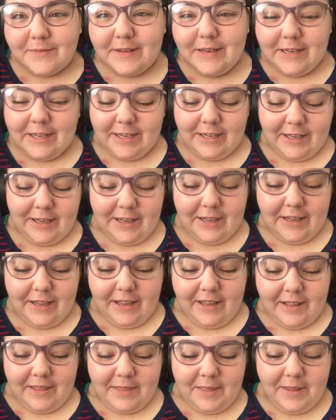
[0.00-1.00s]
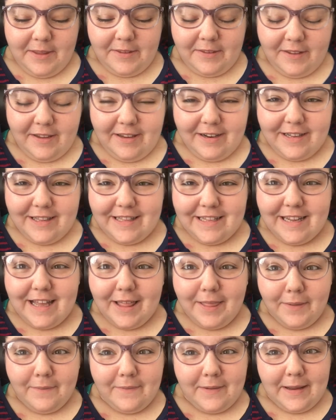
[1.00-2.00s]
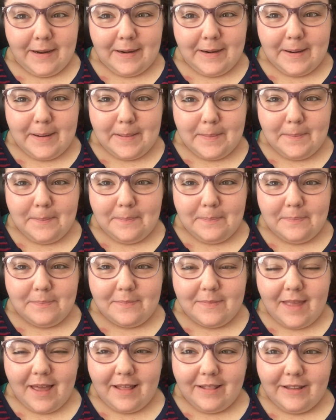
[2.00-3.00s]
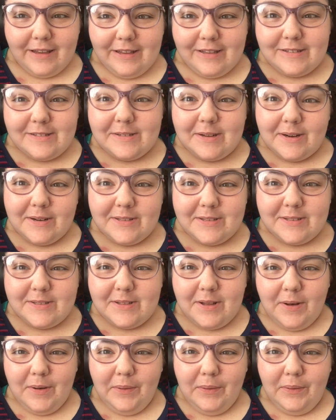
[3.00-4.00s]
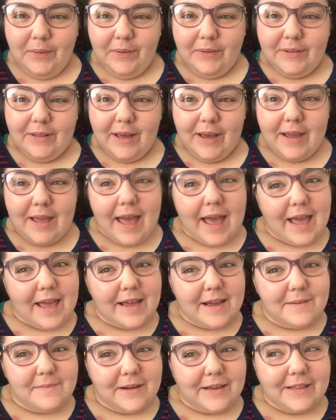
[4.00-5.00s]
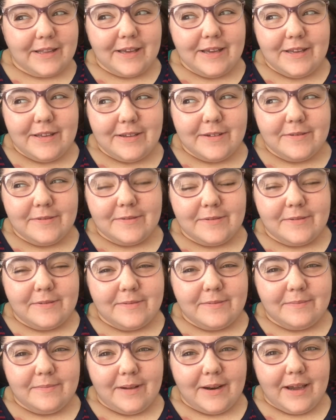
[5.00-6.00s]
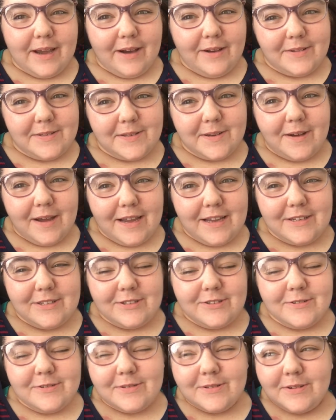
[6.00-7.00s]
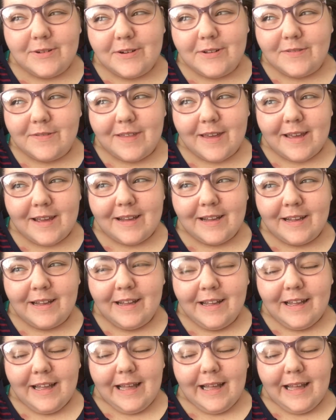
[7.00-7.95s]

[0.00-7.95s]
reading the scene in the elevator that like starts the whole like, hey, I might like you, but I also hate you sort of thing.